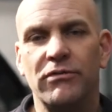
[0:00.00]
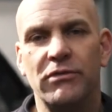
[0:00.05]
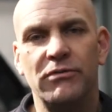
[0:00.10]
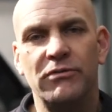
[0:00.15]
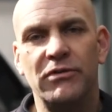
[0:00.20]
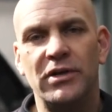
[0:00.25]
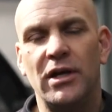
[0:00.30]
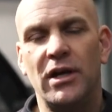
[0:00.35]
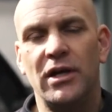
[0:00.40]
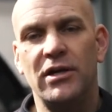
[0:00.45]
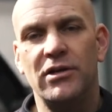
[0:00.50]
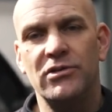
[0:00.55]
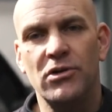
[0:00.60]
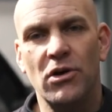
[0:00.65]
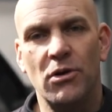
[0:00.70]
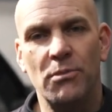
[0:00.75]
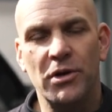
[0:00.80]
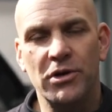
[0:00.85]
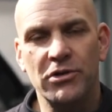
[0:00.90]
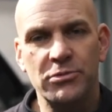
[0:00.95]
The V8 has
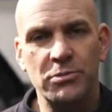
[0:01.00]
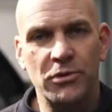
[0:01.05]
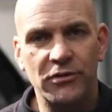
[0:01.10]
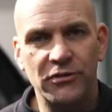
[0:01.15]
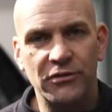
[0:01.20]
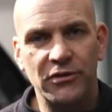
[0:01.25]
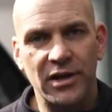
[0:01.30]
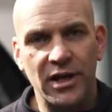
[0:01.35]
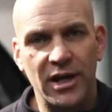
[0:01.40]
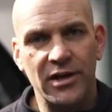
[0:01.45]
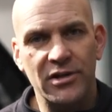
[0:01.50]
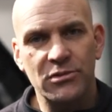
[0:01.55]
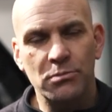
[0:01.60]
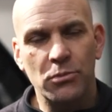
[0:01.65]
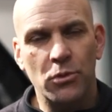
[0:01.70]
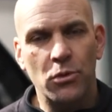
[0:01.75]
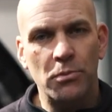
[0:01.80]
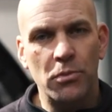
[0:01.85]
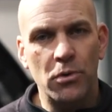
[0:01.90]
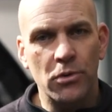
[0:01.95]
got much more finesse,
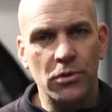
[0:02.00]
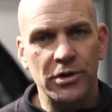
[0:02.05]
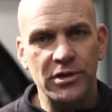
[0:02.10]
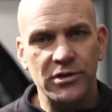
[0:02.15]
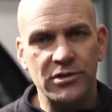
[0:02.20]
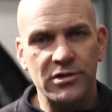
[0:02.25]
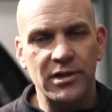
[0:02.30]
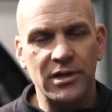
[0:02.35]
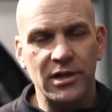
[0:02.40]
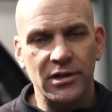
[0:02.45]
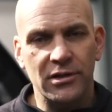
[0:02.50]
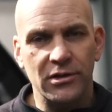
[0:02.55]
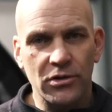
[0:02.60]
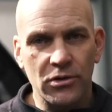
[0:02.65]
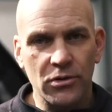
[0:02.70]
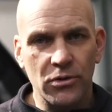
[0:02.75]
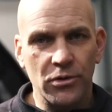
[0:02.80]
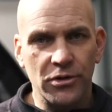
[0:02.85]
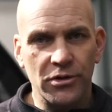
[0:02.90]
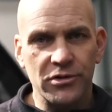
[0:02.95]
more poised in the
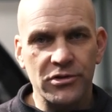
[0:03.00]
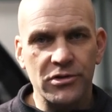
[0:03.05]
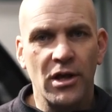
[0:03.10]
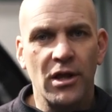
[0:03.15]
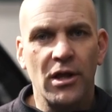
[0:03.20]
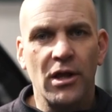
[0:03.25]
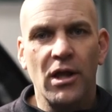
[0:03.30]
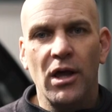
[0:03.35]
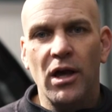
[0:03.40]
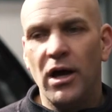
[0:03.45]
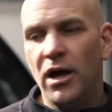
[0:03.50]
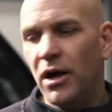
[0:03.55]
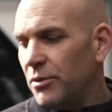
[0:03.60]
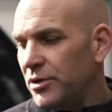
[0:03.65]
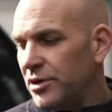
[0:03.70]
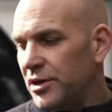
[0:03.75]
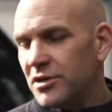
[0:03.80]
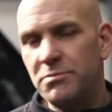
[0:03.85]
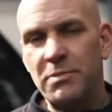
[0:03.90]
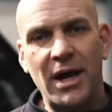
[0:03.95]
corners.
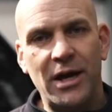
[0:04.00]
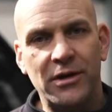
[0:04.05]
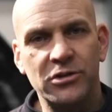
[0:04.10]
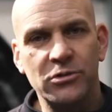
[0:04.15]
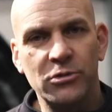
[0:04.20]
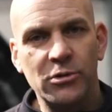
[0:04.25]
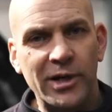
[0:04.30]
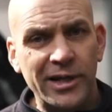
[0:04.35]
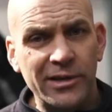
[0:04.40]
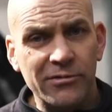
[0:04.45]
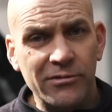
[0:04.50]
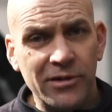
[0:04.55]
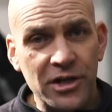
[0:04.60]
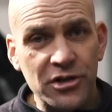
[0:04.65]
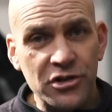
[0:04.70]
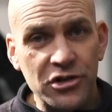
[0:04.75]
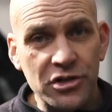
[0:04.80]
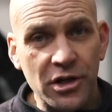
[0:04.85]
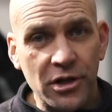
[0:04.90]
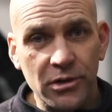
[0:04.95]
With this power to weight
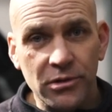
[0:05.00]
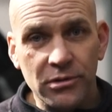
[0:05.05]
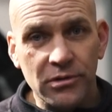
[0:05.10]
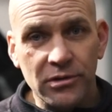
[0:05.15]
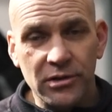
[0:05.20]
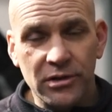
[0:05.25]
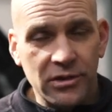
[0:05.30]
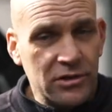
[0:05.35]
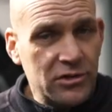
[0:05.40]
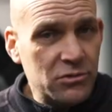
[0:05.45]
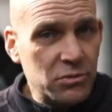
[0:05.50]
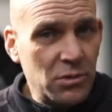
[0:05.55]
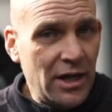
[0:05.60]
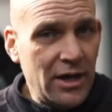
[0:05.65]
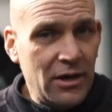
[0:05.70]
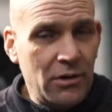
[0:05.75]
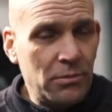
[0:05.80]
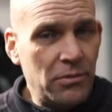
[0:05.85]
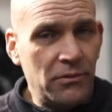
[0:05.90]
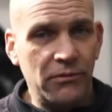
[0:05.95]
ratio, this will
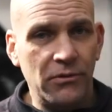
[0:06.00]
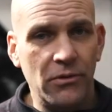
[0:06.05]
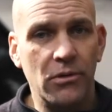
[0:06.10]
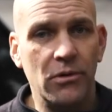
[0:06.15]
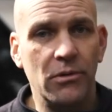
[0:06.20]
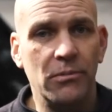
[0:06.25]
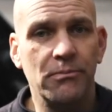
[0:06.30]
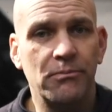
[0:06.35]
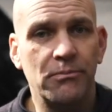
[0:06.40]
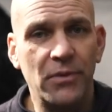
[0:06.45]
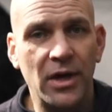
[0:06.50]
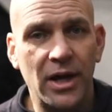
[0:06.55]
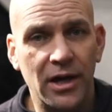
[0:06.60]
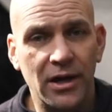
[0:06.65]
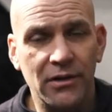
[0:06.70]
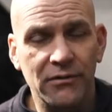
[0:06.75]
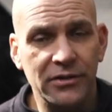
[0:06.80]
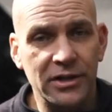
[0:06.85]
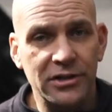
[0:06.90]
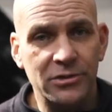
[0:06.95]
outperform
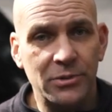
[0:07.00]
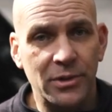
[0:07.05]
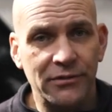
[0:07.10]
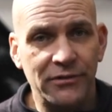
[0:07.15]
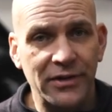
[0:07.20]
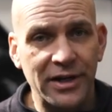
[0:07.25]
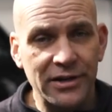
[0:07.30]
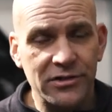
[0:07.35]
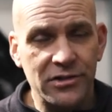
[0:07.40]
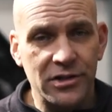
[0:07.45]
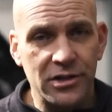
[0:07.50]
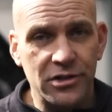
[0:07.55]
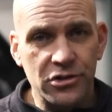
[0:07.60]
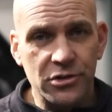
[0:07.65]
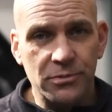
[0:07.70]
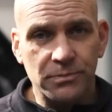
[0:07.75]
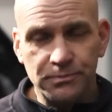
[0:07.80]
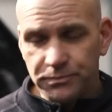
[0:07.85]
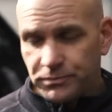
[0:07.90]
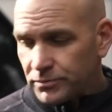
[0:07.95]
a V12
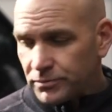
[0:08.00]
Vantage.